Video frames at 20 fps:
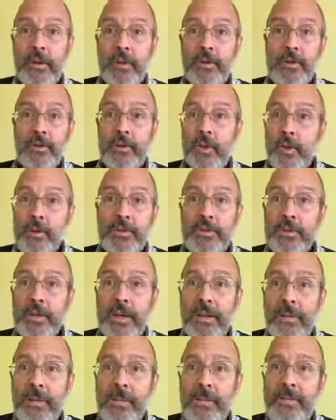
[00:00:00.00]
you don't
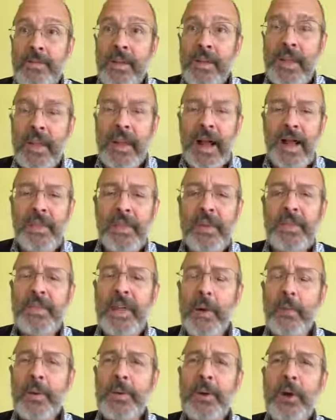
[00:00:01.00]
sin? I think
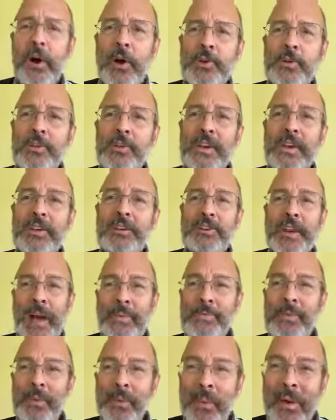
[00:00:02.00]
that would contradict
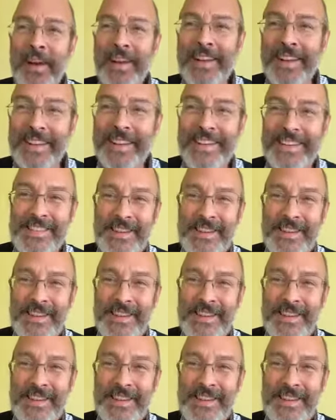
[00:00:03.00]
chapter 1.